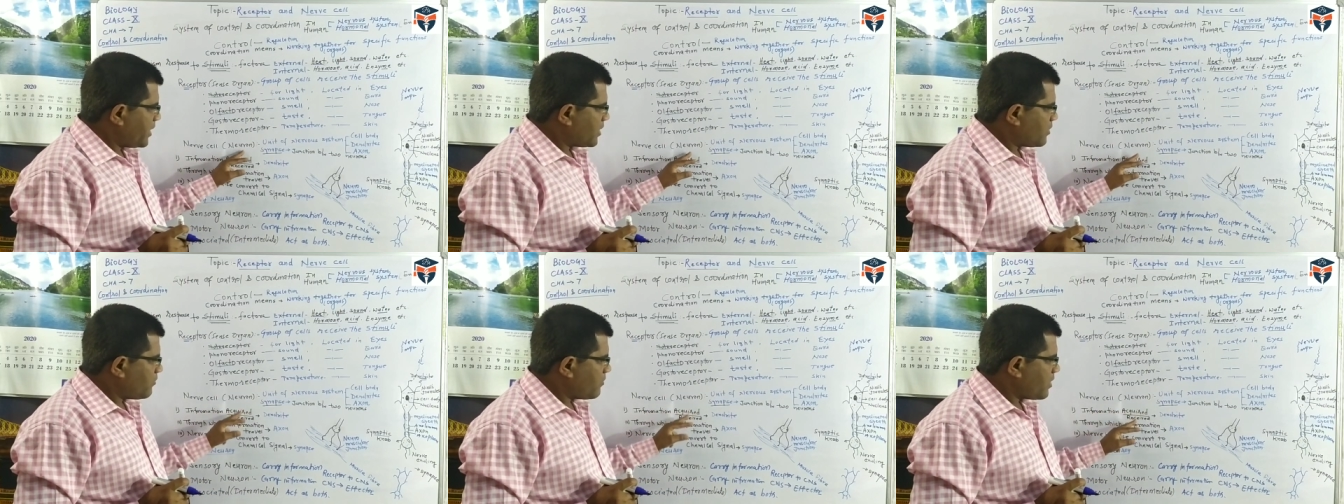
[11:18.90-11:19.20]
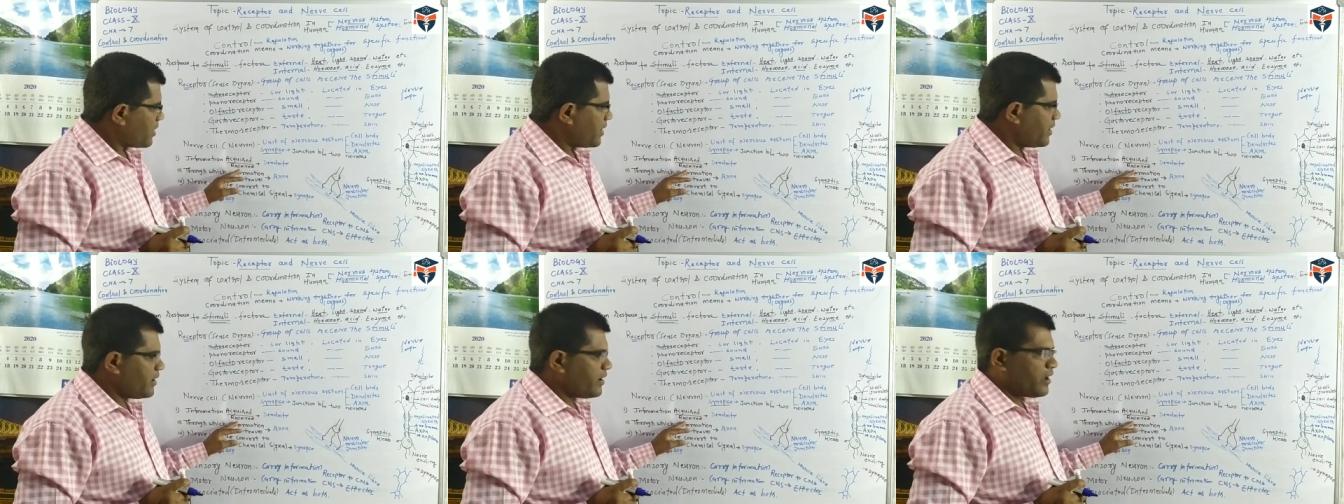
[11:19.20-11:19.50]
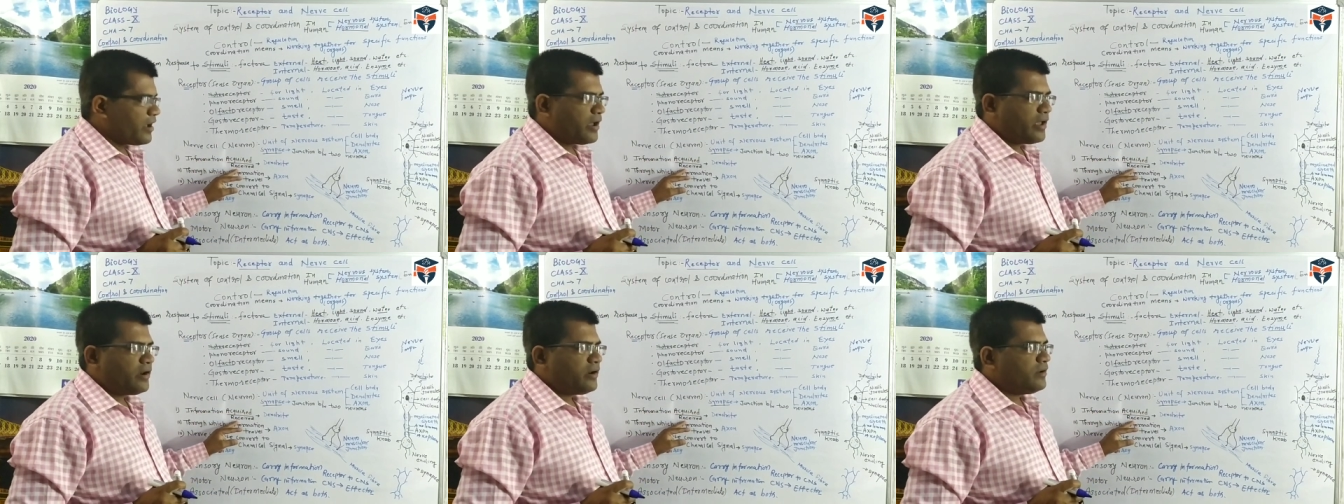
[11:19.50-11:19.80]
acquired
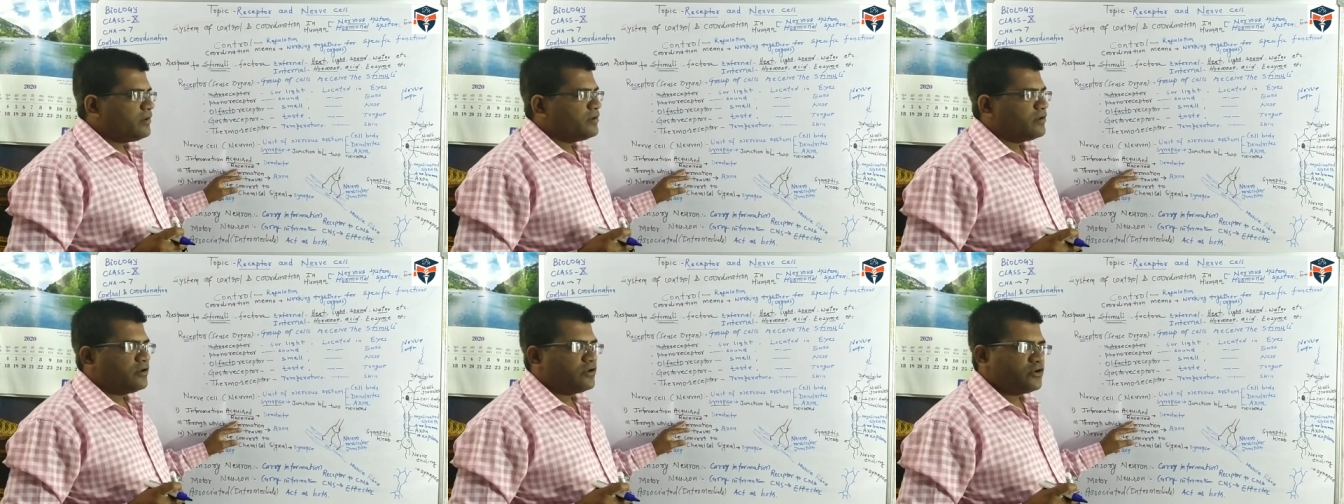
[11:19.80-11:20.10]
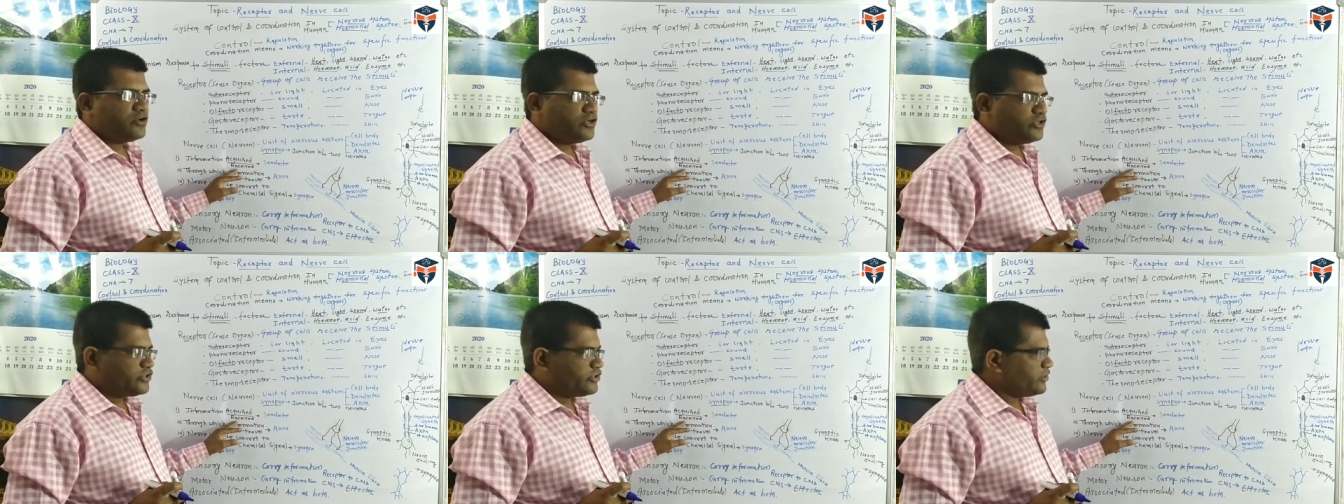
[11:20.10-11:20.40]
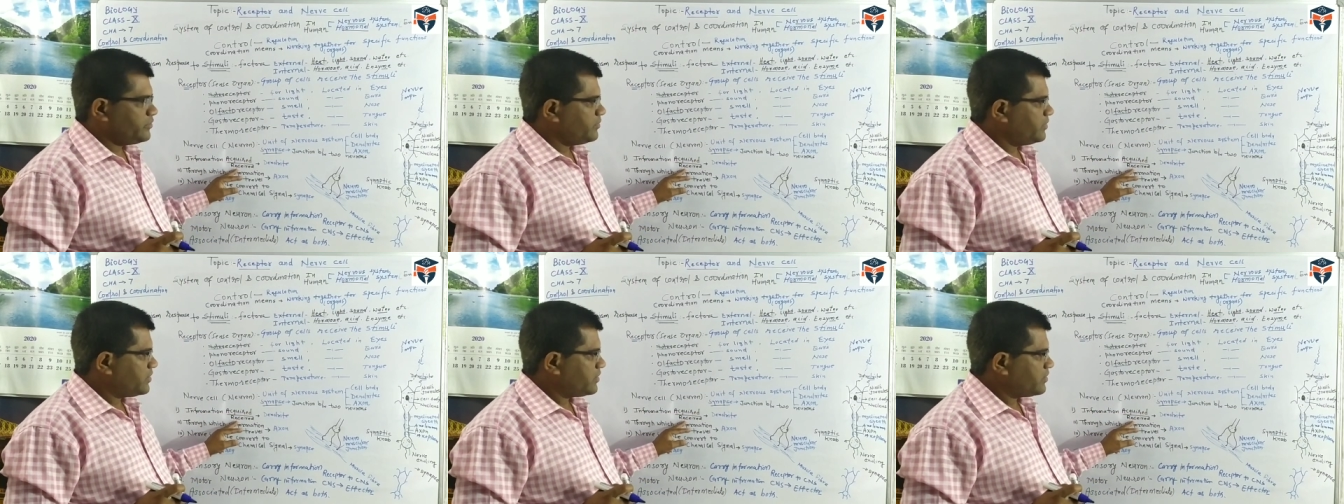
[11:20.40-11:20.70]
or
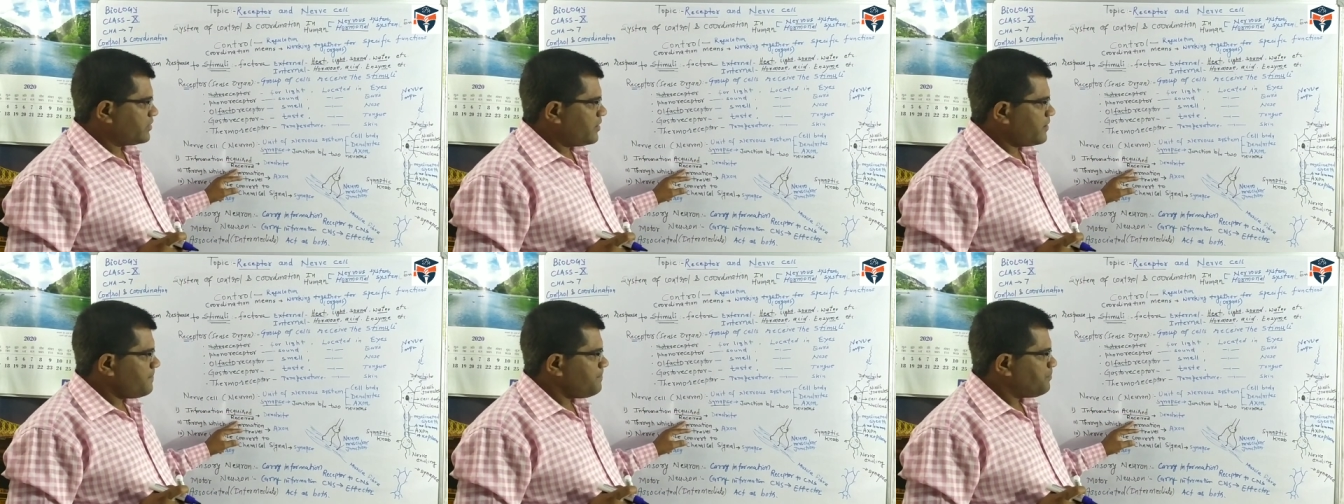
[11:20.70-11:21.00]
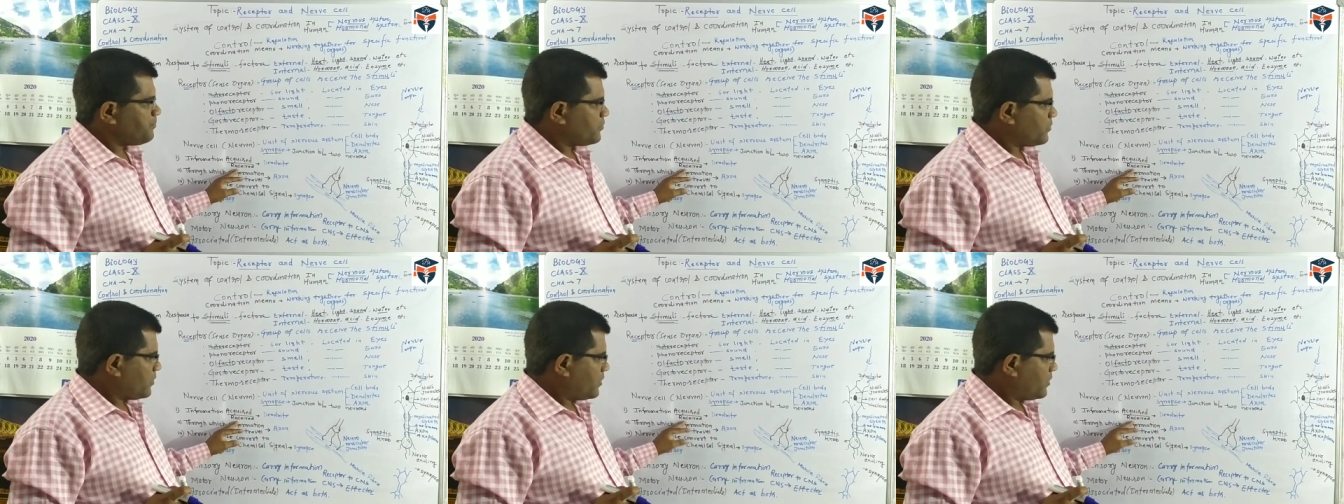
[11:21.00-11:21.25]
receiving the